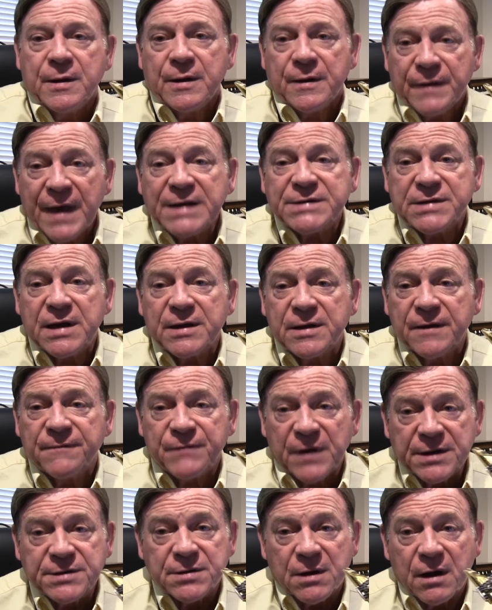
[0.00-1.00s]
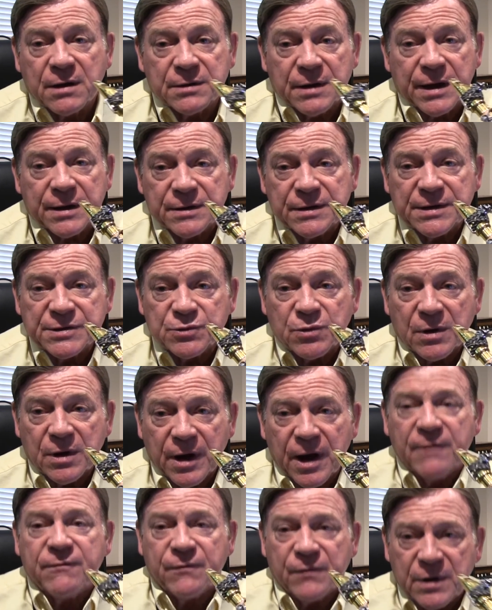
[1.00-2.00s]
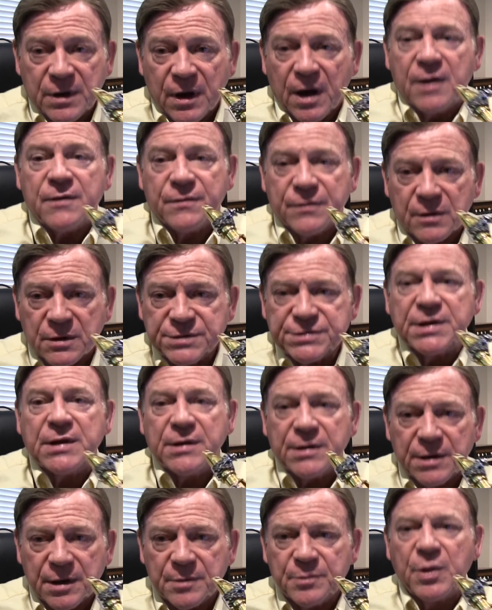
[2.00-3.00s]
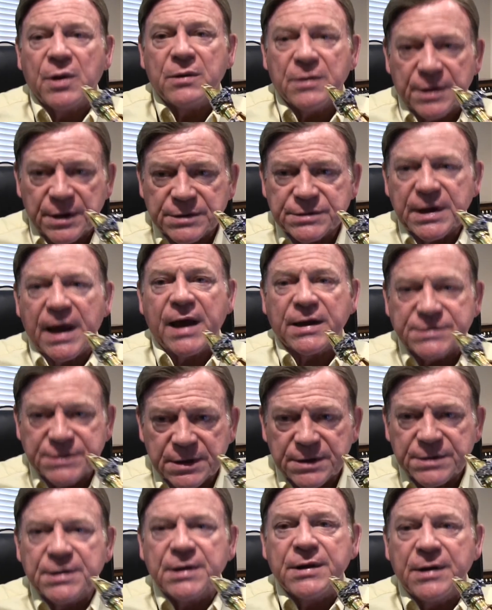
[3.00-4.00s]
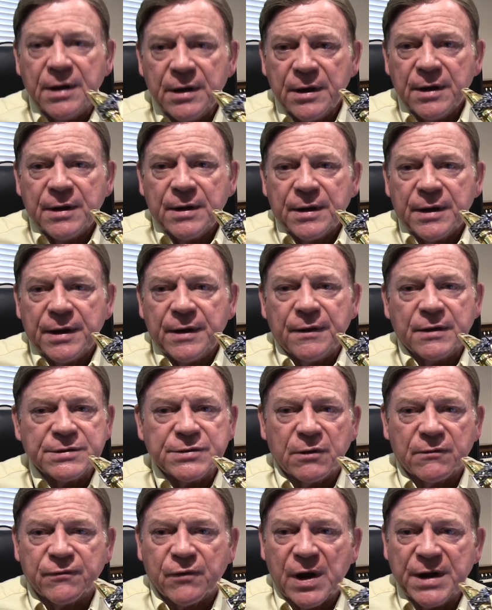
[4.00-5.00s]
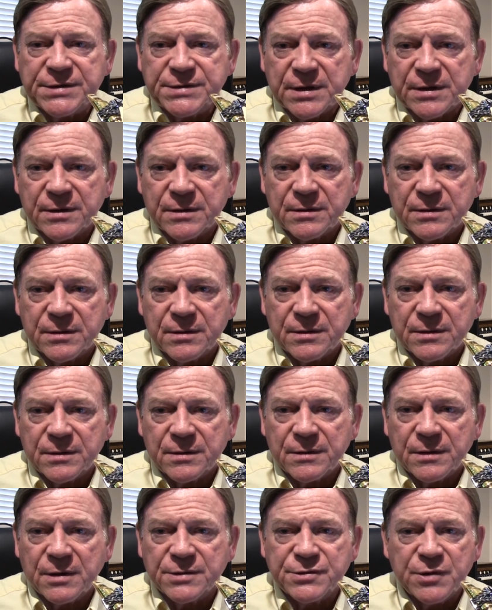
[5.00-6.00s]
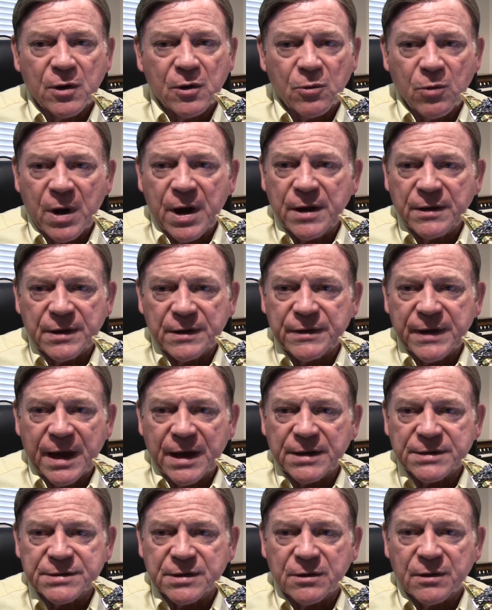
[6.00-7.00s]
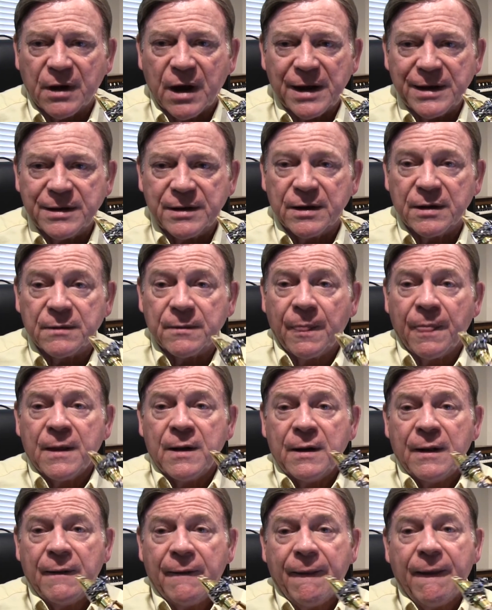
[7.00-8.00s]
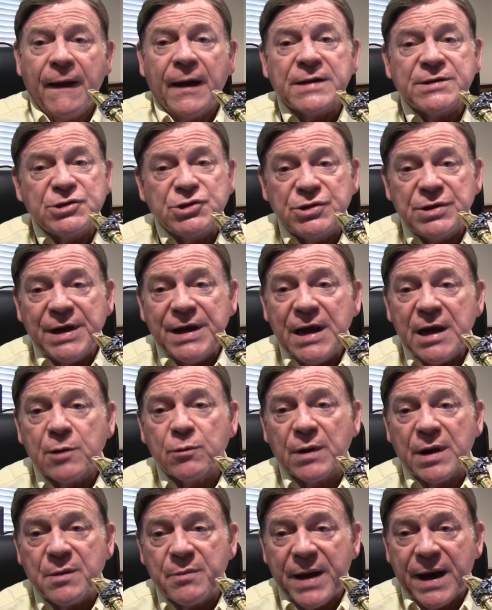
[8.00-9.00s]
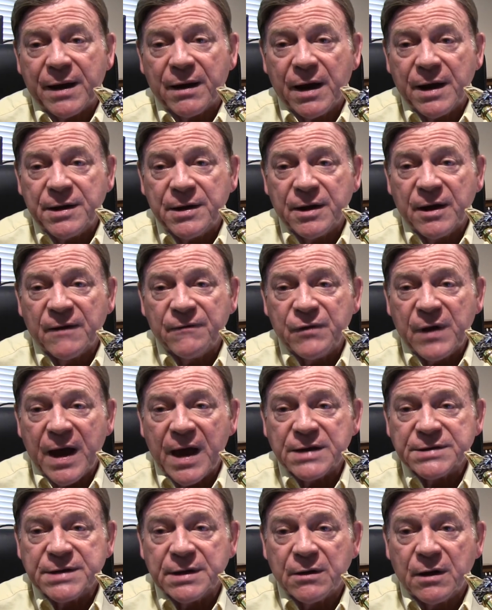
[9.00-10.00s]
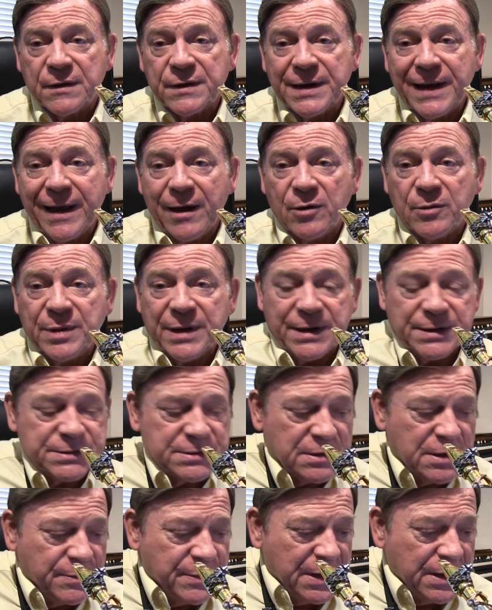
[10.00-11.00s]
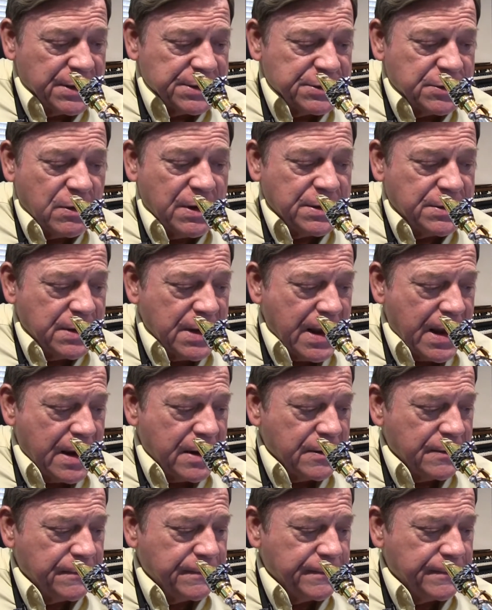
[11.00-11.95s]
That's like if I talk like this, where every other syllable is accented. There's no phrasing. There's no way that that is a good idea. It's an equally bad idea if you accent all the downbeats. Let me illustrate that.